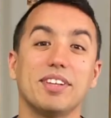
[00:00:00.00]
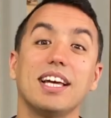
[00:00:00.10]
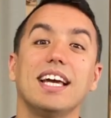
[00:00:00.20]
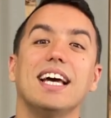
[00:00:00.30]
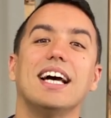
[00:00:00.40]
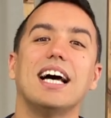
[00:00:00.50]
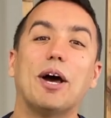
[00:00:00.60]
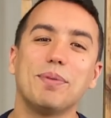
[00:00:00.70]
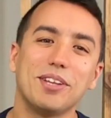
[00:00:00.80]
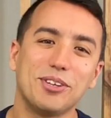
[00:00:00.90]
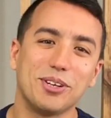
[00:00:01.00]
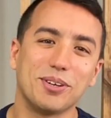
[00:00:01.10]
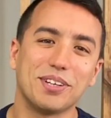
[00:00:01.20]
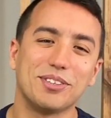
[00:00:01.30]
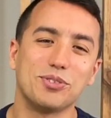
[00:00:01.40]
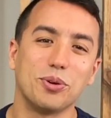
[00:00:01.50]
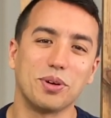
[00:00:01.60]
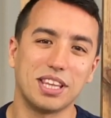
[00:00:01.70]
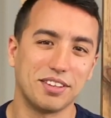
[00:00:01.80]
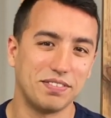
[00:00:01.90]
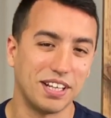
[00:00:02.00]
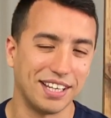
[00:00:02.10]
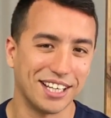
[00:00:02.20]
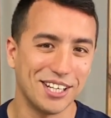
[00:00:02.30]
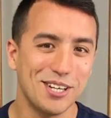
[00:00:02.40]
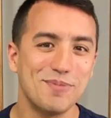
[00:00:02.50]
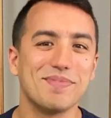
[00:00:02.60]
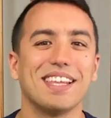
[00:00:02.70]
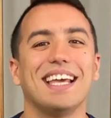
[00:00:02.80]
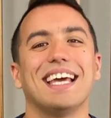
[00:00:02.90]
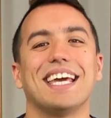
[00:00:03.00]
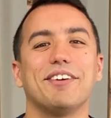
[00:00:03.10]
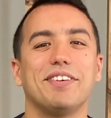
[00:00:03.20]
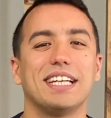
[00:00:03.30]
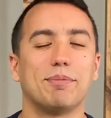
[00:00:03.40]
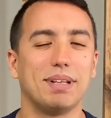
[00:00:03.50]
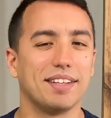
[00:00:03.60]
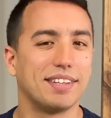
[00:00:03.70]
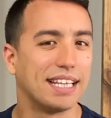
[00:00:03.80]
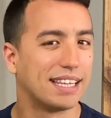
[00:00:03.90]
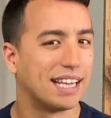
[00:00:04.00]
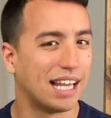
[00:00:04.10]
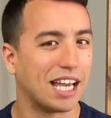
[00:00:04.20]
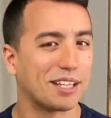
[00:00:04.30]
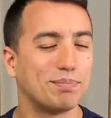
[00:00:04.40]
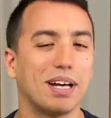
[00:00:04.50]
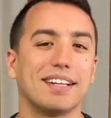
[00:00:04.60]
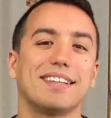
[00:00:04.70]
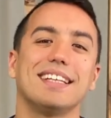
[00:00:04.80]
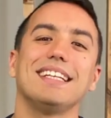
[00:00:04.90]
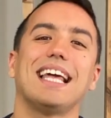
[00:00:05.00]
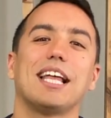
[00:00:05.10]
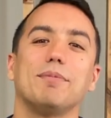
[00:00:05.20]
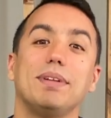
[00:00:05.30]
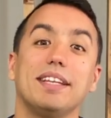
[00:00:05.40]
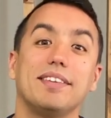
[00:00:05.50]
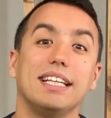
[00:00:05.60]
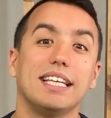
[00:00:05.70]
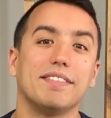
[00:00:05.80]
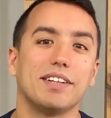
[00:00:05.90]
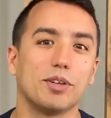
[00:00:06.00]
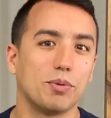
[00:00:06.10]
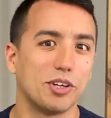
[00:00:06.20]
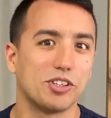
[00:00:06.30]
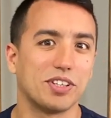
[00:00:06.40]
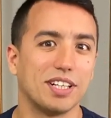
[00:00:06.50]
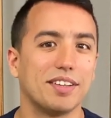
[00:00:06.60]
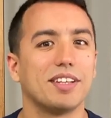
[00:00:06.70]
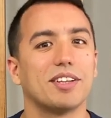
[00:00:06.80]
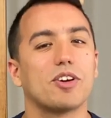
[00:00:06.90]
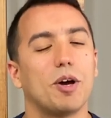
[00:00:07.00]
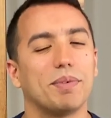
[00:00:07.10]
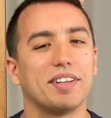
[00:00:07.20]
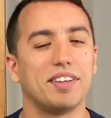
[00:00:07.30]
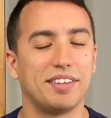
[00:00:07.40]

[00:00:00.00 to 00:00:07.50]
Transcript: I hope that you enjoyed this video. If you did, please hit the like button and please leave any questions in the comments